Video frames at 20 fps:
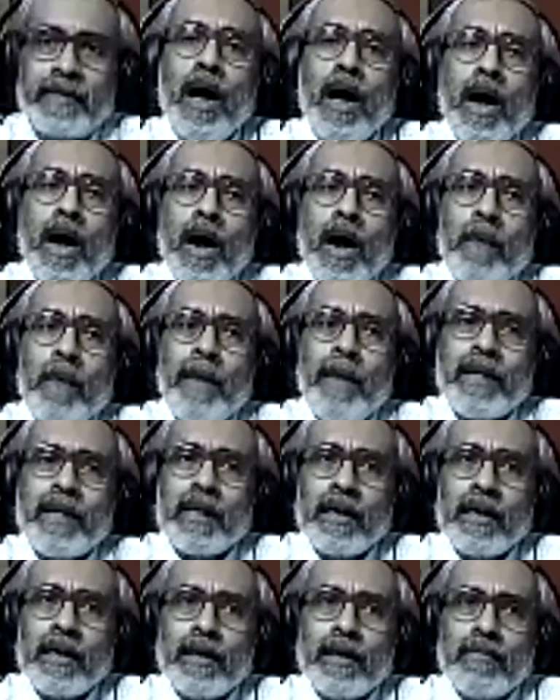But
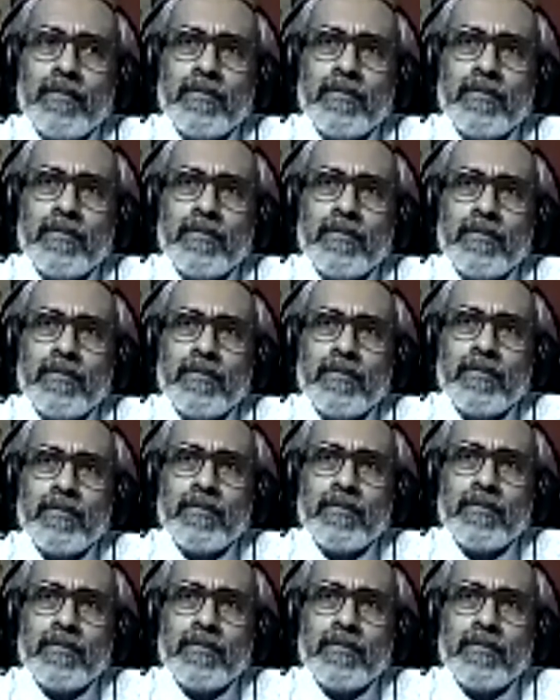this time it
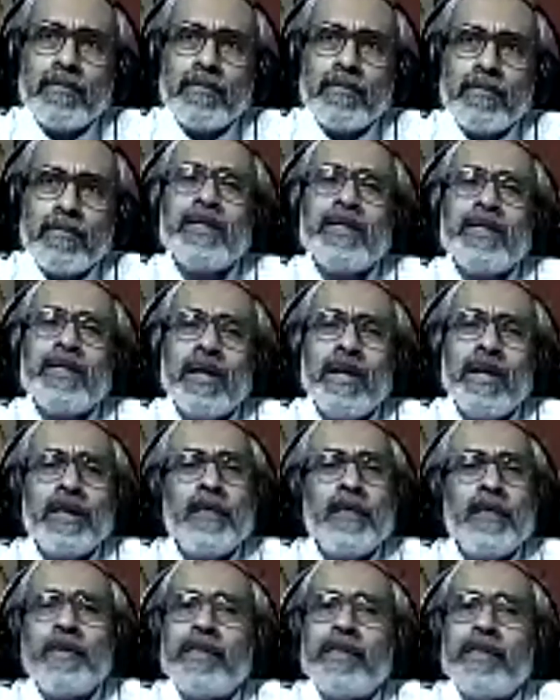was a little bit
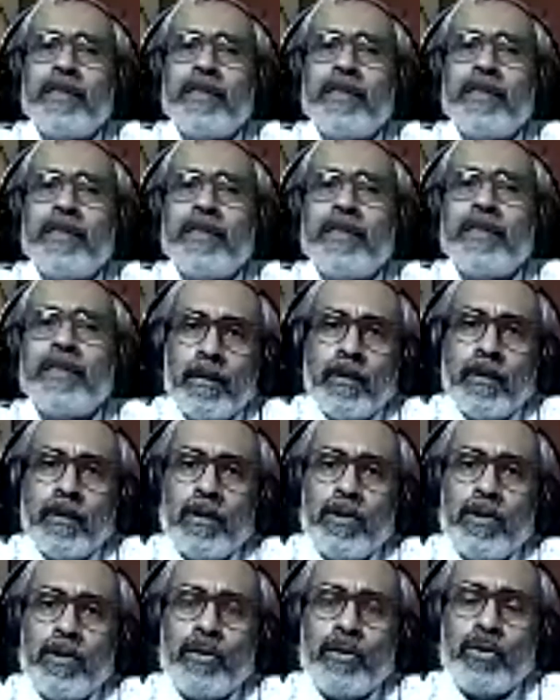different.
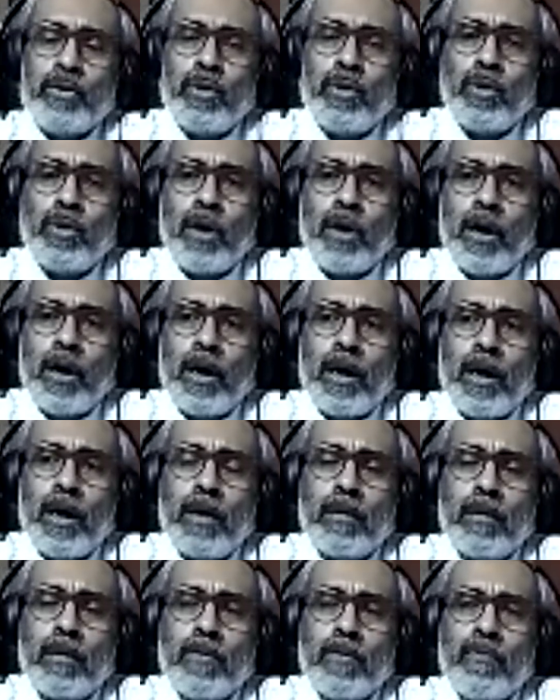So uh,
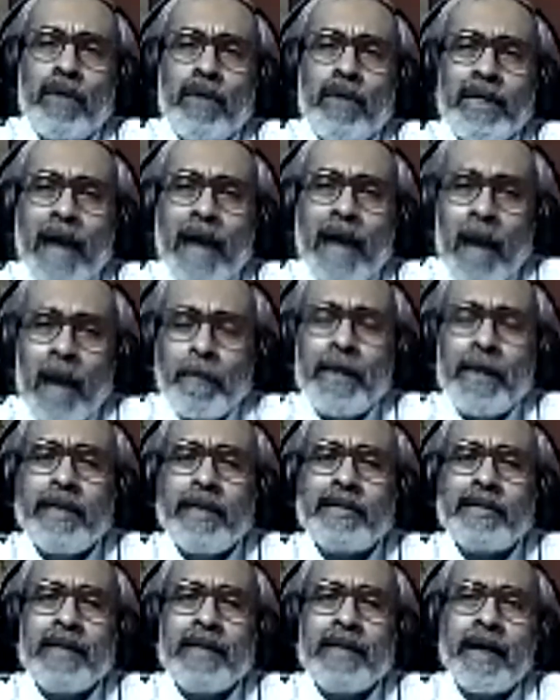what happened is that
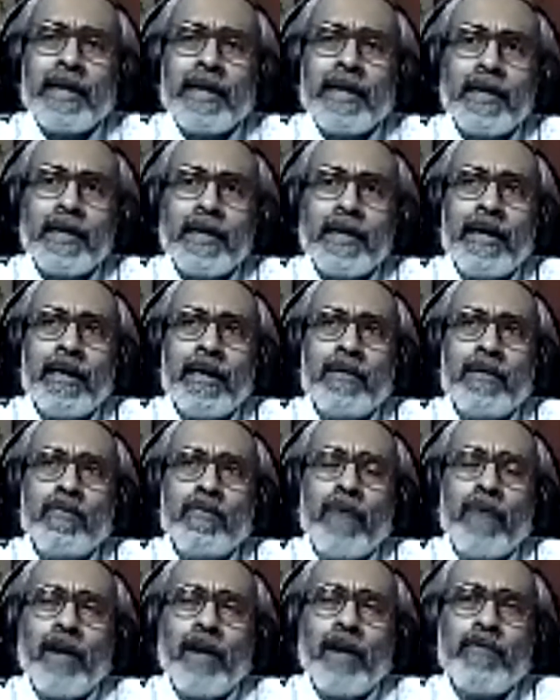one
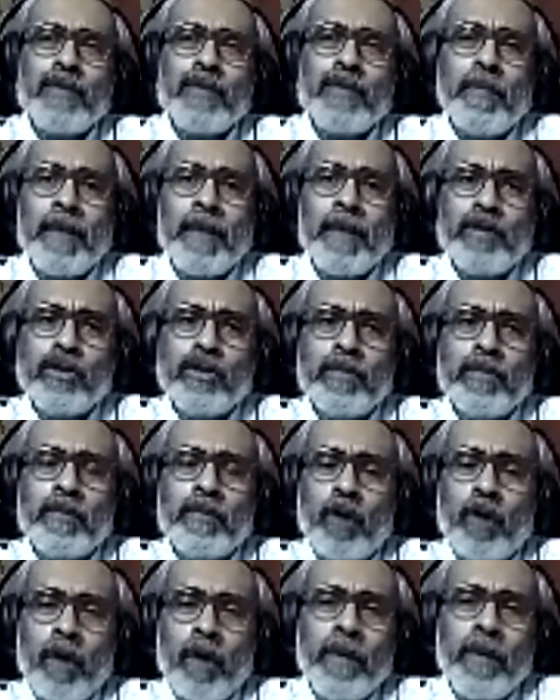of the major
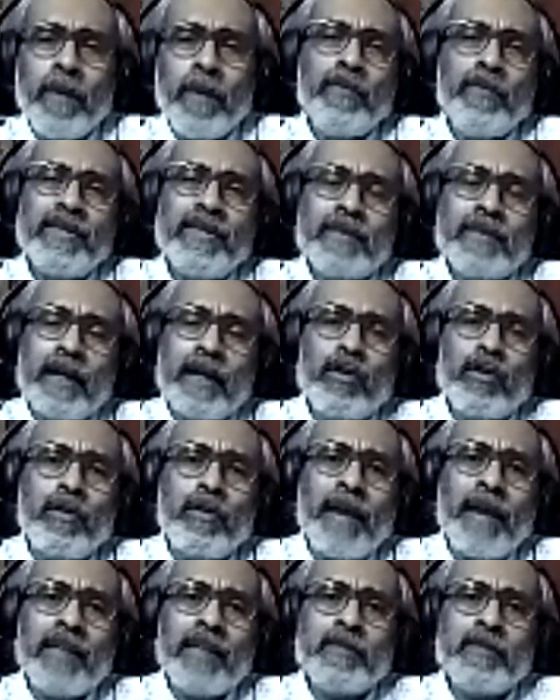problem with cyclone
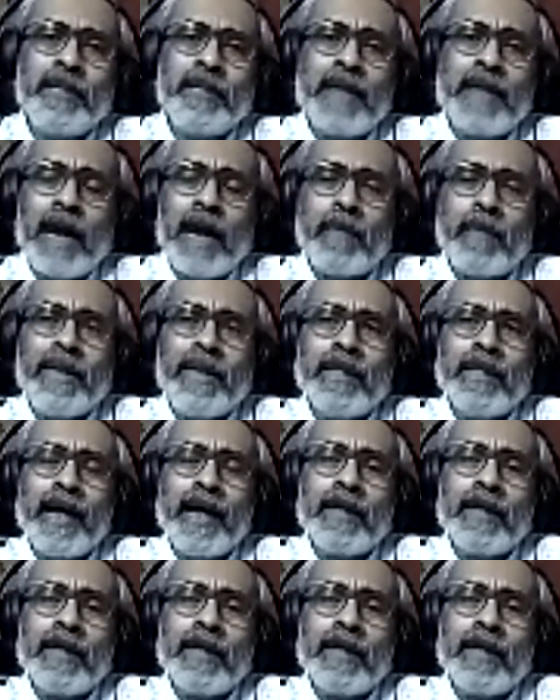management had been that